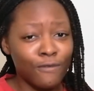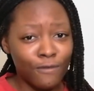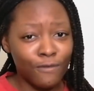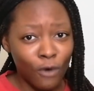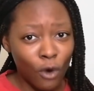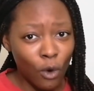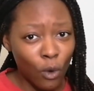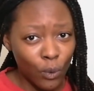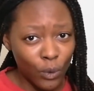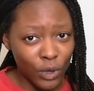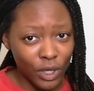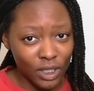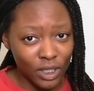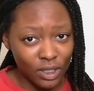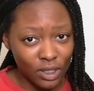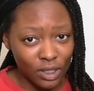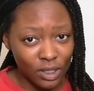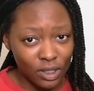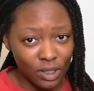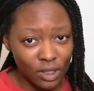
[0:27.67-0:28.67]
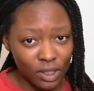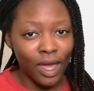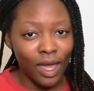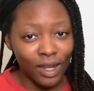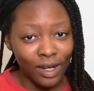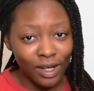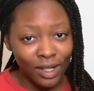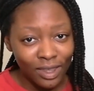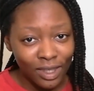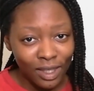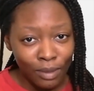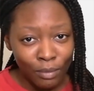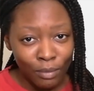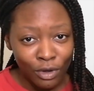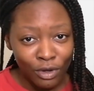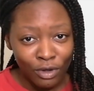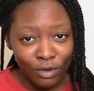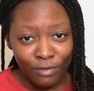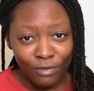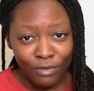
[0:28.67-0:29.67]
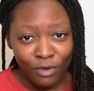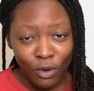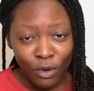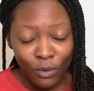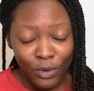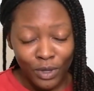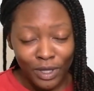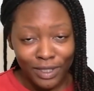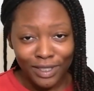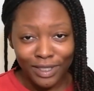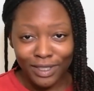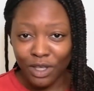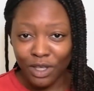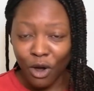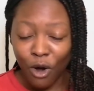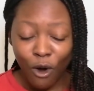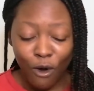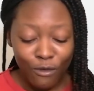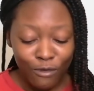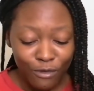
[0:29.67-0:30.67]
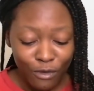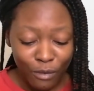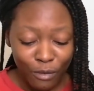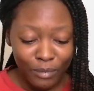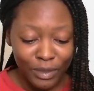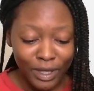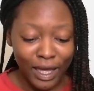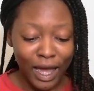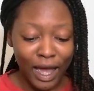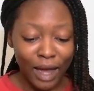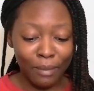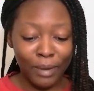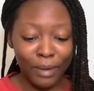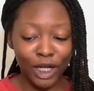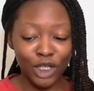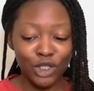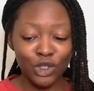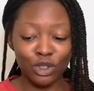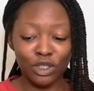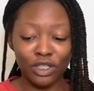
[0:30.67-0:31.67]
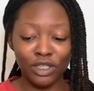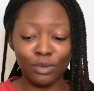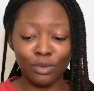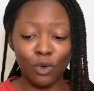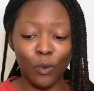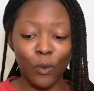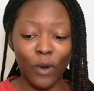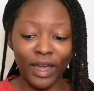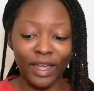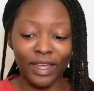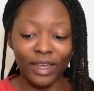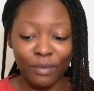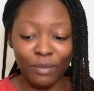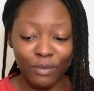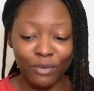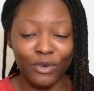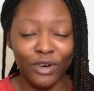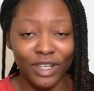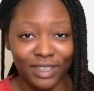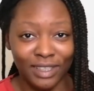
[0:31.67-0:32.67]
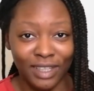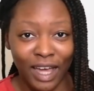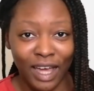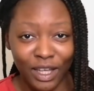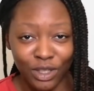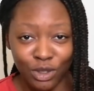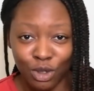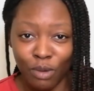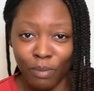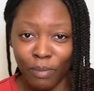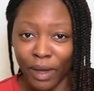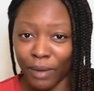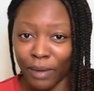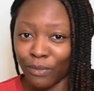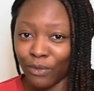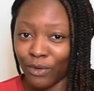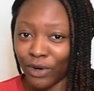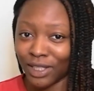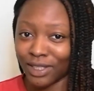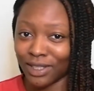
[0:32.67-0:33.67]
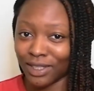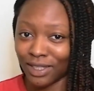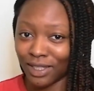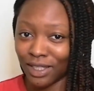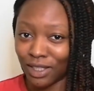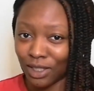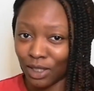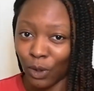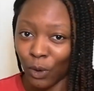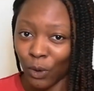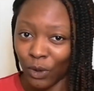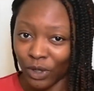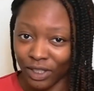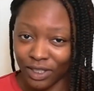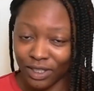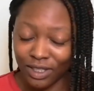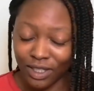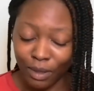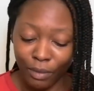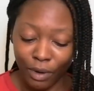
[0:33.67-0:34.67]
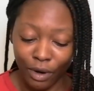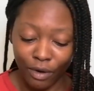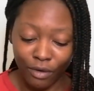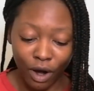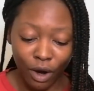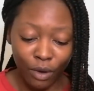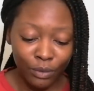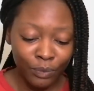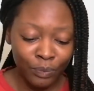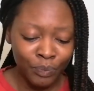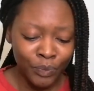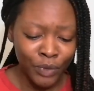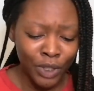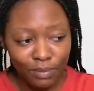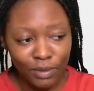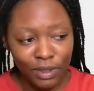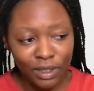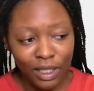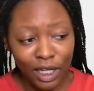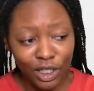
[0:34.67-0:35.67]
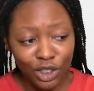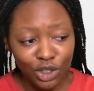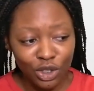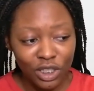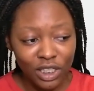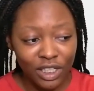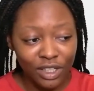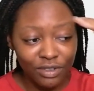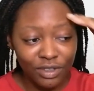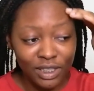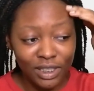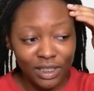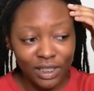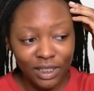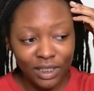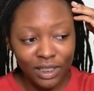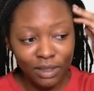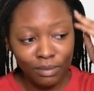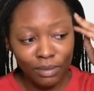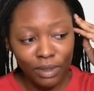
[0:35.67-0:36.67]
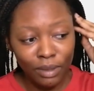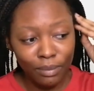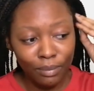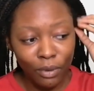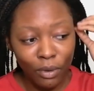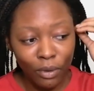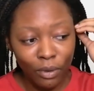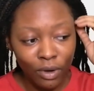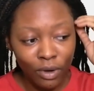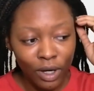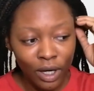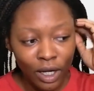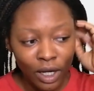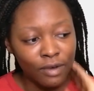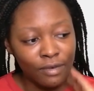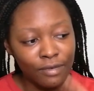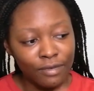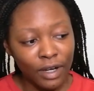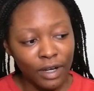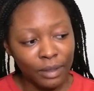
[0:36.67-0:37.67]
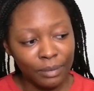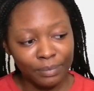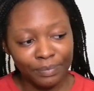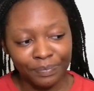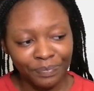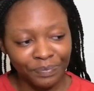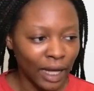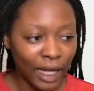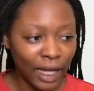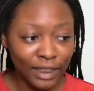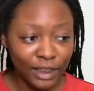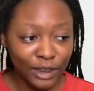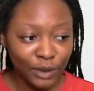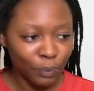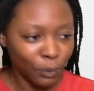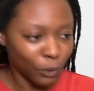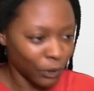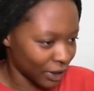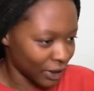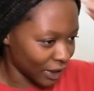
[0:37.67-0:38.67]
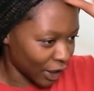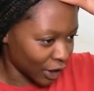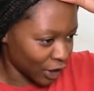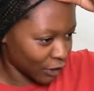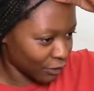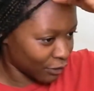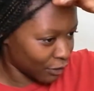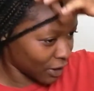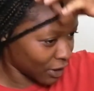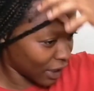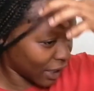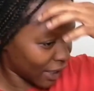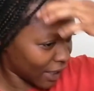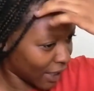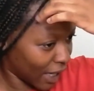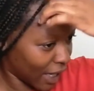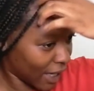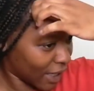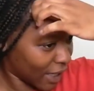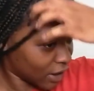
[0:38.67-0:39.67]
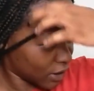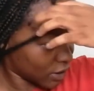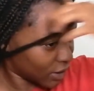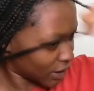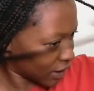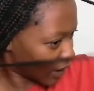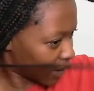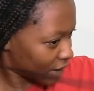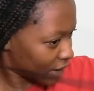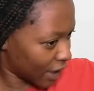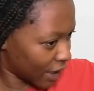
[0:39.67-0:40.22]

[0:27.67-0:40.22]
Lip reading: 4 weeks. Anything more than 4 weeks is an off for me. I'm actually quite impressed that I took my braids this long this time around. It's been actually irritating me, but fam, at this point I just feel like I cannot take it